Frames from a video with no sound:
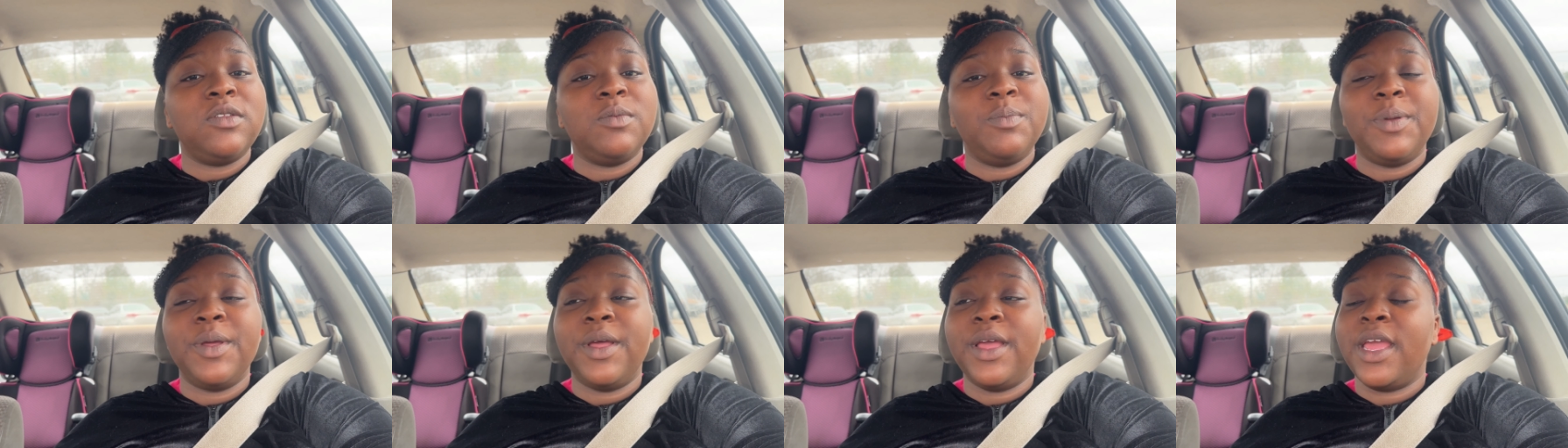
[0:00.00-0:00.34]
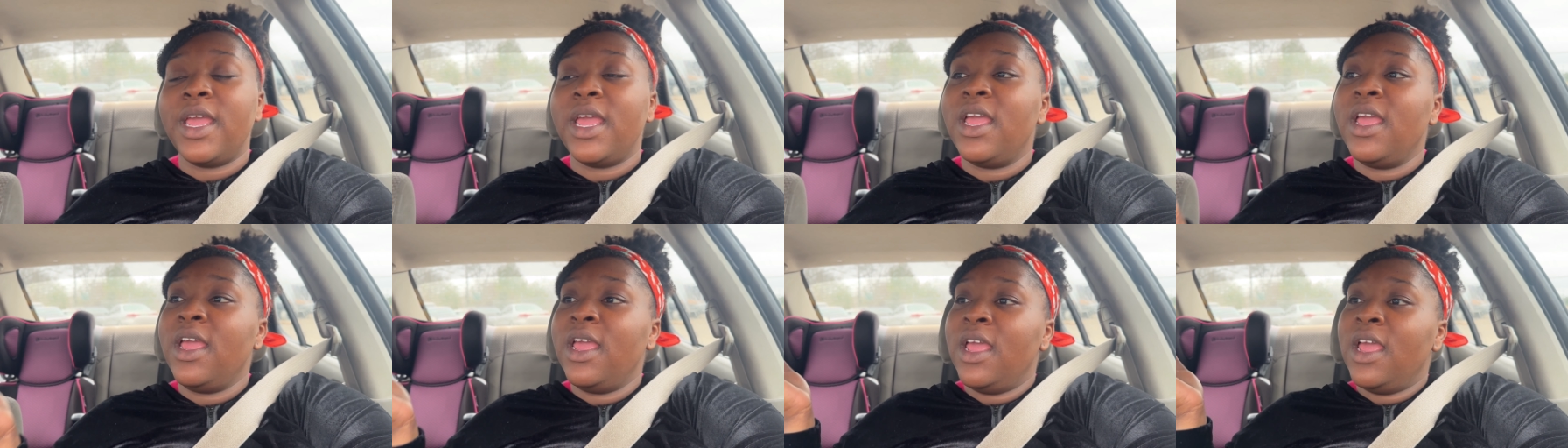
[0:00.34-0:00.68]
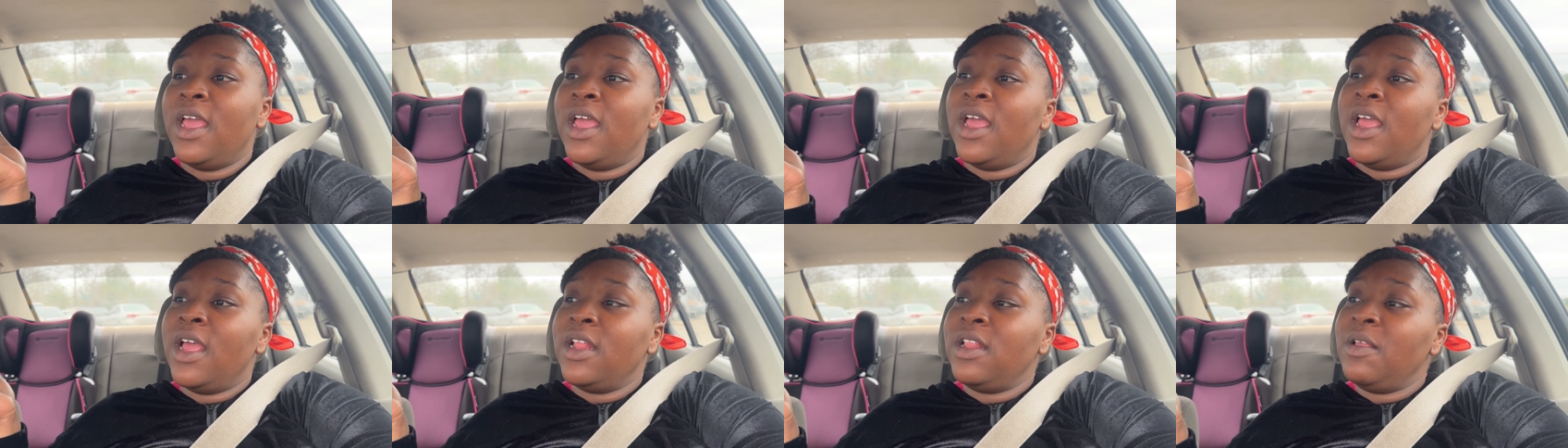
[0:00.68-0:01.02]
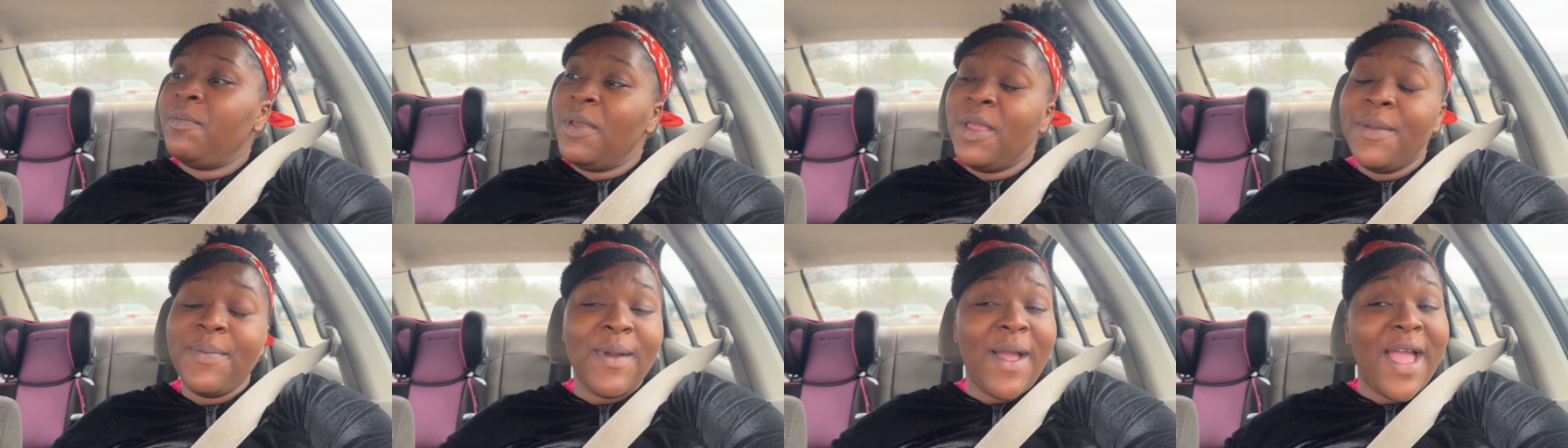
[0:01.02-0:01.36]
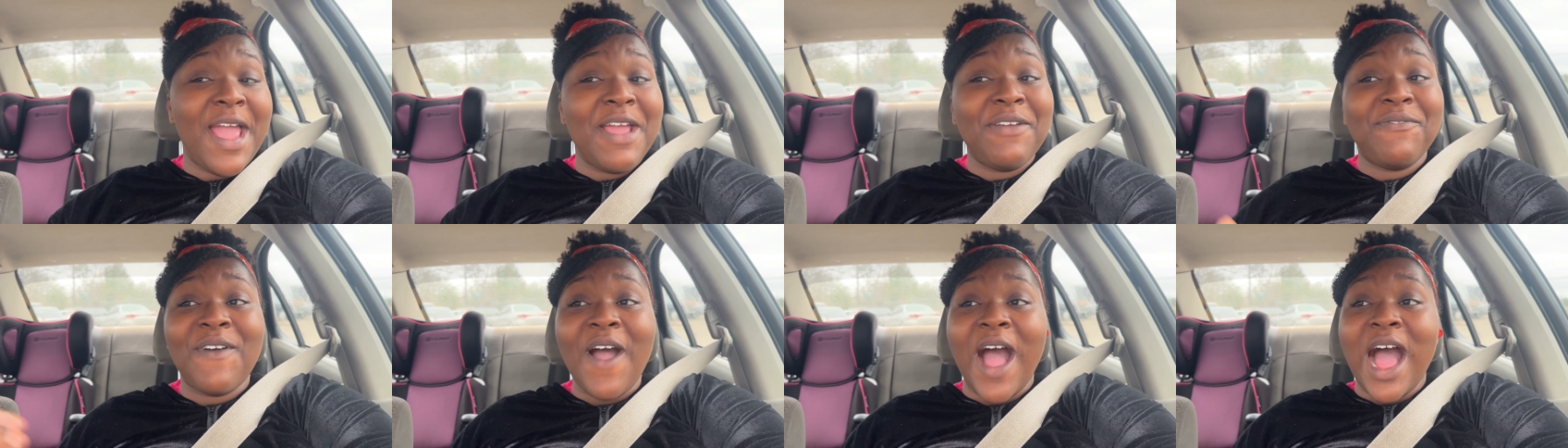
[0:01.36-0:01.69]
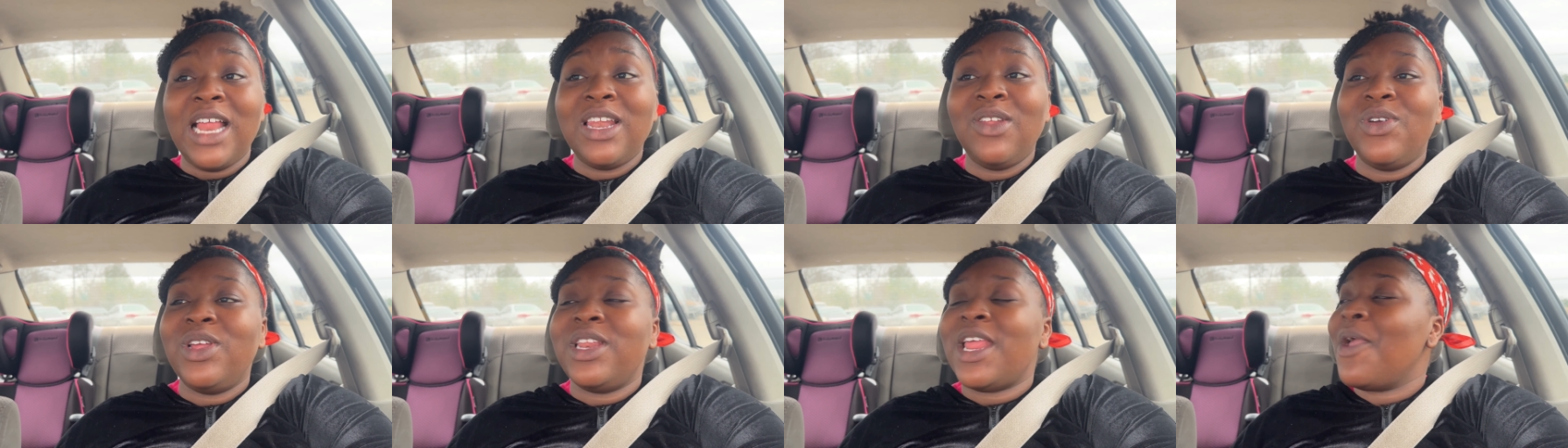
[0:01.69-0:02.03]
but the people ain't following.